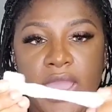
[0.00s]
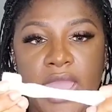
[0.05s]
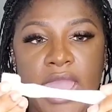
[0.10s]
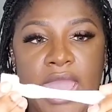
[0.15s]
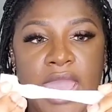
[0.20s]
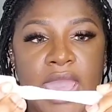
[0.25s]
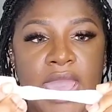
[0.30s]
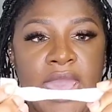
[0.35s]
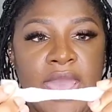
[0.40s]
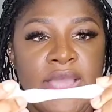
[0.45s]

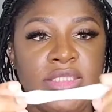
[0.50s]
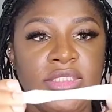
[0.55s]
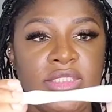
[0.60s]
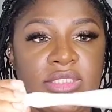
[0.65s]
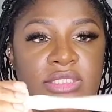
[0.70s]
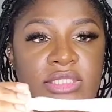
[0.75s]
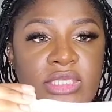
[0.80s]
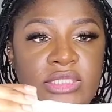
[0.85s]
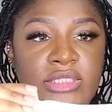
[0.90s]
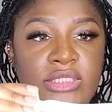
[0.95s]
And
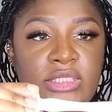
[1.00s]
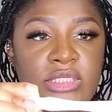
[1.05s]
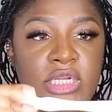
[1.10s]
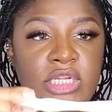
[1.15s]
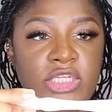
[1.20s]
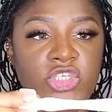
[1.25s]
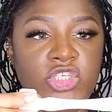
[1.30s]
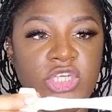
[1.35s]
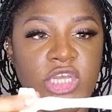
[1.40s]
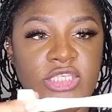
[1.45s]
this is an
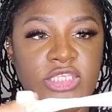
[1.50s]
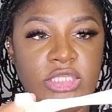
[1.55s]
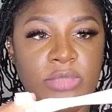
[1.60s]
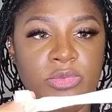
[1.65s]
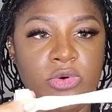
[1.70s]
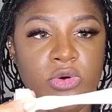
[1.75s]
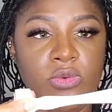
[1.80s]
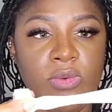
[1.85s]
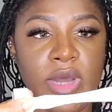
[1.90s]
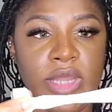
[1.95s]

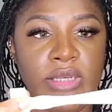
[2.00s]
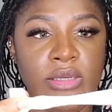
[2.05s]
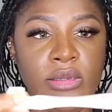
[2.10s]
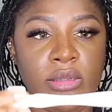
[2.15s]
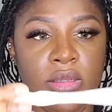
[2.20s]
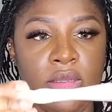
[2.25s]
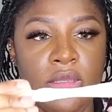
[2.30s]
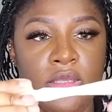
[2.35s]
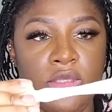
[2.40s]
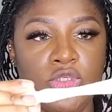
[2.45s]
adjustable one.
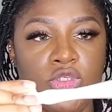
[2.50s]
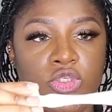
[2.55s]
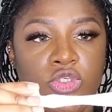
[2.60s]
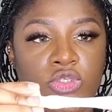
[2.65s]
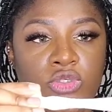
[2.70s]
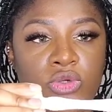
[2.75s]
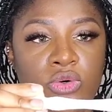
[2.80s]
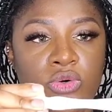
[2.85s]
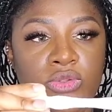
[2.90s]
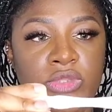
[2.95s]

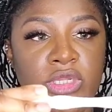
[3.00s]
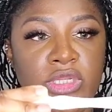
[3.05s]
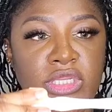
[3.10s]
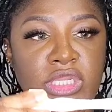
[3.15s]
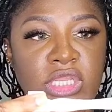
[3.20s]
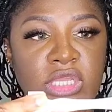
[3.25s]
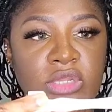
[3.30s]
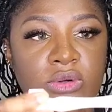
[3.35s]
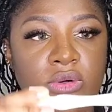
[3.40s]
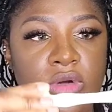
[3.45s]
So the
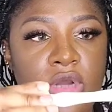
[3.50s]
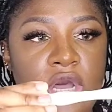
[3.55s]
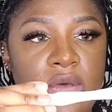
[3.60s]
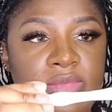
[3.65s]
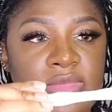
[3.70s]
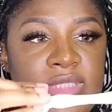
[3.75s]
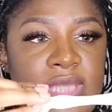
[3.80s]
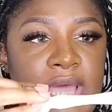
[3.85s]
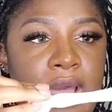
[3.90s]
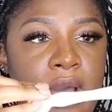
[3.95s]
needle
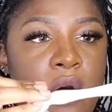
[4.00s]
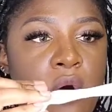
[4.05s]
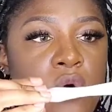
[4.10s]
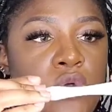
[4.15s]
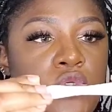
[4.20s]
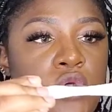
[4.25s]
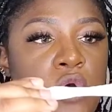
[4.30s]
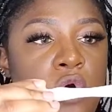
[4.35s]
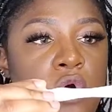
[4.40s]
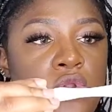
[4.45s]
comes
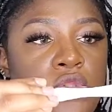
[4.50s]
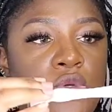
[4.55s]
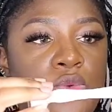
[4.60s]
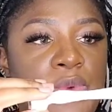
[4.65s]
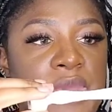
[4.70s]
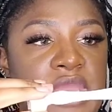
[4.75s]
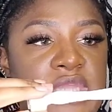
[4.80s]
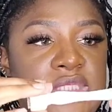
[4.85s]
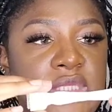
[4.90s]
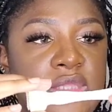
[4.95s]
out all the
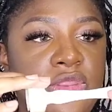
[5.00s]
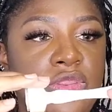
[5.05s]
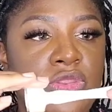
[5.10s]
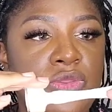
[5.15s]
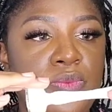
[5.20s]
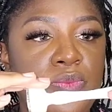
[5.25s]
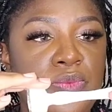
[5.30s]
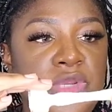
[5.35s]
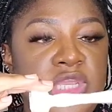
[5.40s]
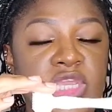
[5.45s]
way to
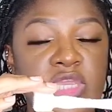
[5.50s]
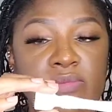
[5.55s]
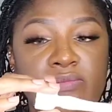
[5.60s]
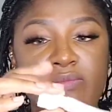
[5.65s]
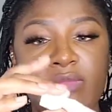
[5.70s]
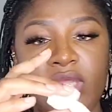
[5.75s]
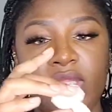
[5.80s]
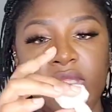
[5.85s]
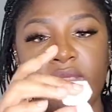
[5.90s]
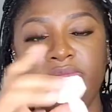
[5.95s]
three
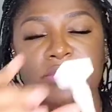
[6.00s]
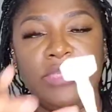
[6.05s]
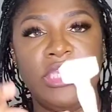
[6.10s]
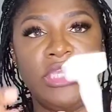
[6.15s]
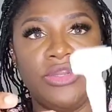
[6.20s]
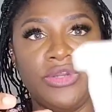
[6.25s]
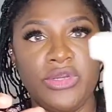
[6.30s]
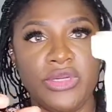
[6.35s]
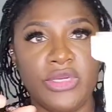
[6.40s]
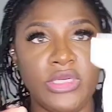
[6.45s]

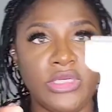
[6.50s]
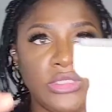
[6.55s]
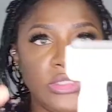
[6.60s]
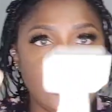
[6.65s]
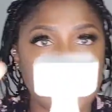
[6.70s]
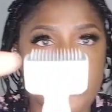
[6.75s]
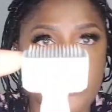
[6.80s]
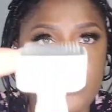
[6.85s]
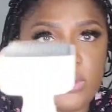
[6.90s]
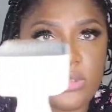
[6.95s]

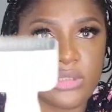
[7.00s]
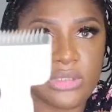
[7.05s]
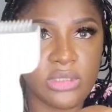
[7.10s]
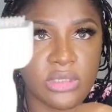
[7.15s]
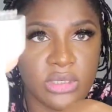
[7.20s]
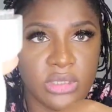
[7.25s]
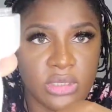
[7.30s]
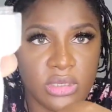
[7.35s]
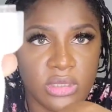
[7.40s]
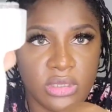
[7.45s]
millimeters.
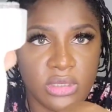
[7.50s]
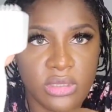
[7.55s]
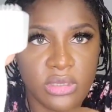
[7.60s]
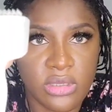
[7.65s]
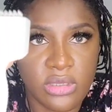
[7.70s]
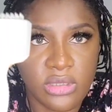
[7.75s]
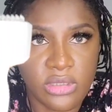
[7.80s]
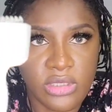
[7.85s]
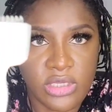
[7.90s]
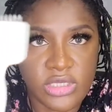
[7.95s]

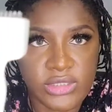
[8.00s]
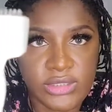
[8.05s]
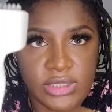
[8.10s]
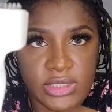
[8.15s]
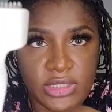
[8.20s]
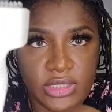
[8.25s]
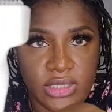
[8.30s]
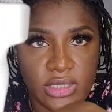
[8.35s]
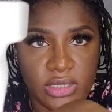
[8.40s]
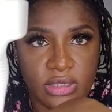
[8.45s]
You'll
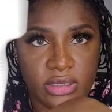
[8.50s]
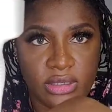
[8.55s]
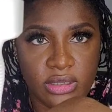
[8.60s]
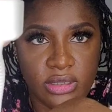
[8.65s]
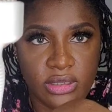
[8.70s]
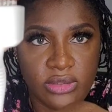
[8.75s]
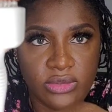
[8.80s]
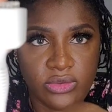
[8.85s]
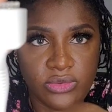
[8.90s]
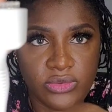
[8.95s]
see that
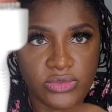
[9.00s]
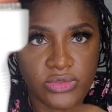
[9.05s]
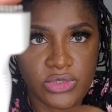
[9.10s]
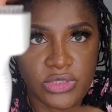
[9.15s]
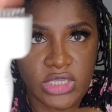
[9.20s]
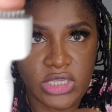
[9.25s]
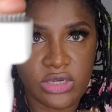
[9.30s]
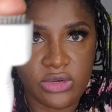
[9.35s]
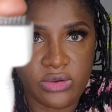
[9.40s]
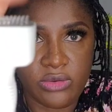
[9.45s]
those are
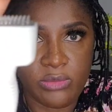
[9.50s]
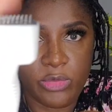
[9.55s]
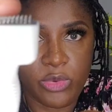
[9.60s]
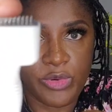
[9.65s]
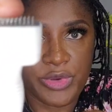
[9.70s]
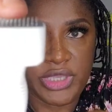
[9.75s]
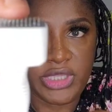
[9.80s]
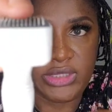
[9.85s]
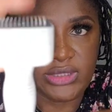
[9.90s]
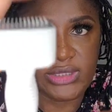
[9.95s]
needle
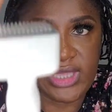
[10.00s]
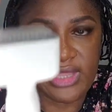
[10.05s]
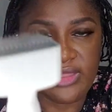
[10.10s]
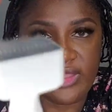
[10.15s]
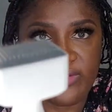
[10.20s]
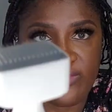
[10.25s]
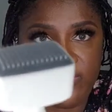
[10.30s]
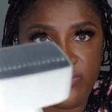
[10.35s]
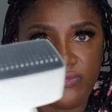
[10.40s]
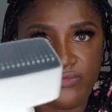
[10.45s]
points and
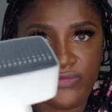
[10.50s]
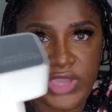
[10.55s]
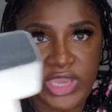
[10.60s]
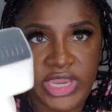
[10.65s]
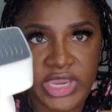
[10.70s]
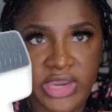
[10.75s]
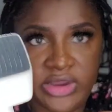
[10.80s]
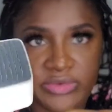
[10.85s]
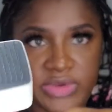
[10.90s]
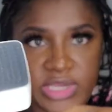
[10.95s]
they're
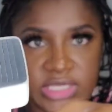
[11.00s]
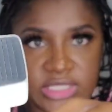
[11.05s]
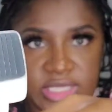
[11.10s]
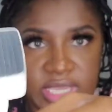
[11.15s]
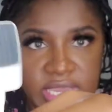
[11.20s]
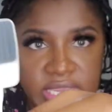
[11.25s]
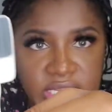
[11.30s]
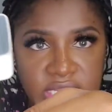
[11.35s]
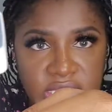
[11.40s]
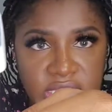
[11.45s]
very
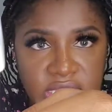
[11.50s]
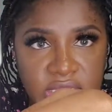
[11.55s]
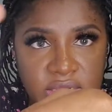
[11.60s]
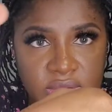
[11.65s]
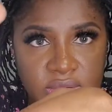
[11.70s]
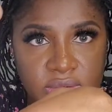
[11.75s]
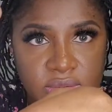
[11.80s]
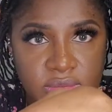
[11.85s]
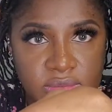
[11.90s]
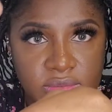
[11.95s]
tiny
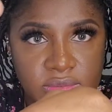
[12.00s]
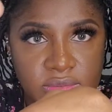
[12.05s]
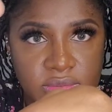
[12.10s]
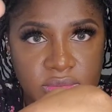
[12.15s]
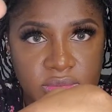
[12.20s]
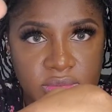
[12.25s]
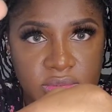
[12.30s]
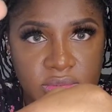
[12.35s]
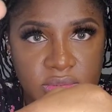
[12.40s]
needles,